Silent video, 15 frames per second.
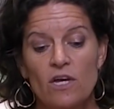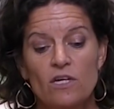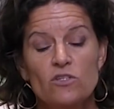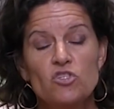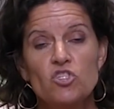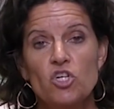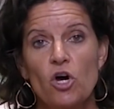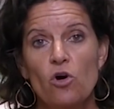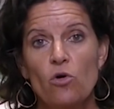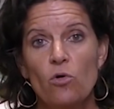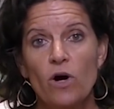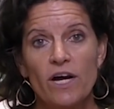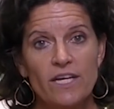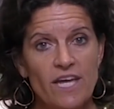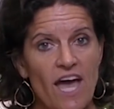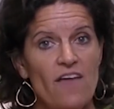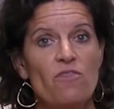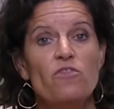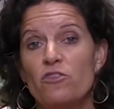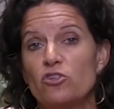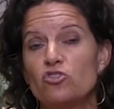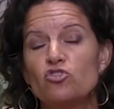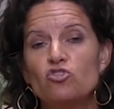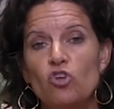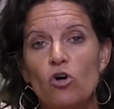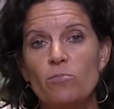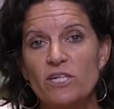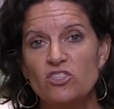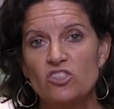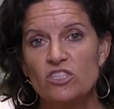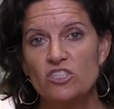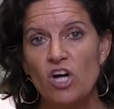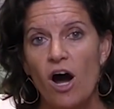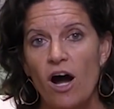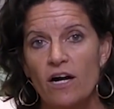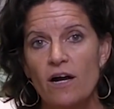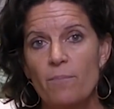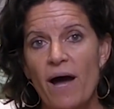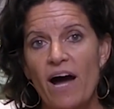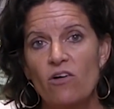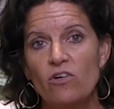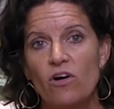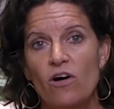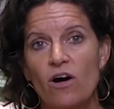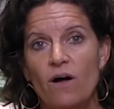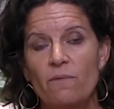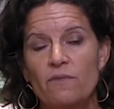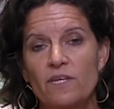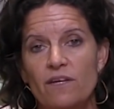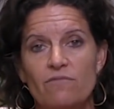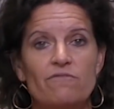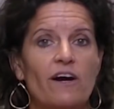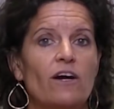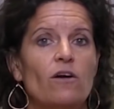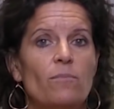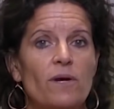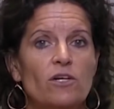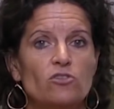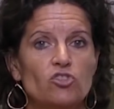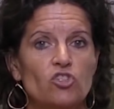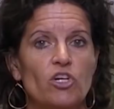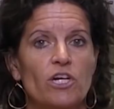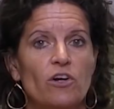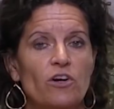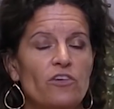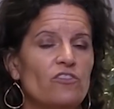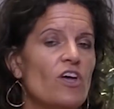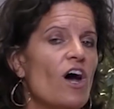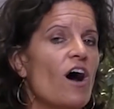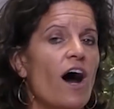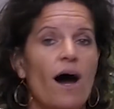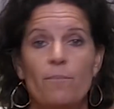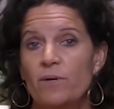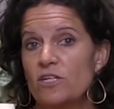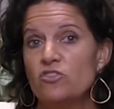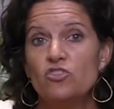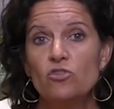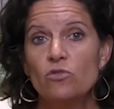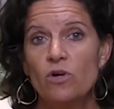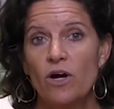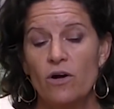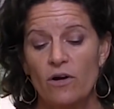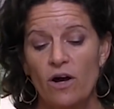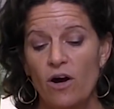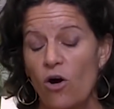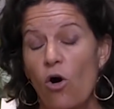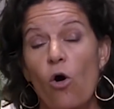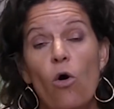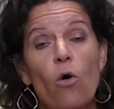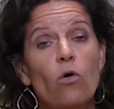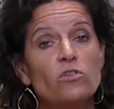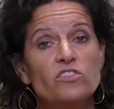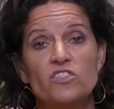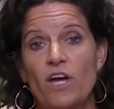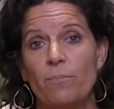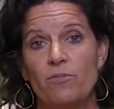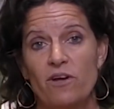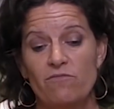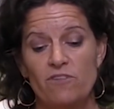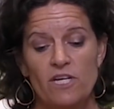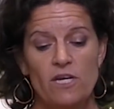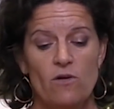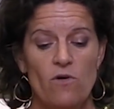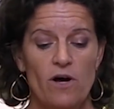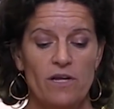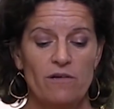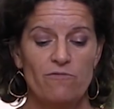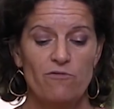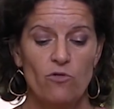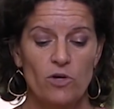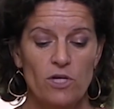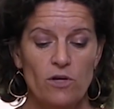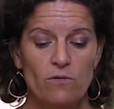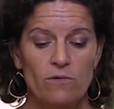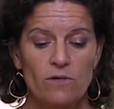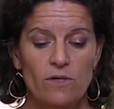So again, there's so much to talk about on the environmental triggers. I'm gonna do a, a whole separate video on it for you.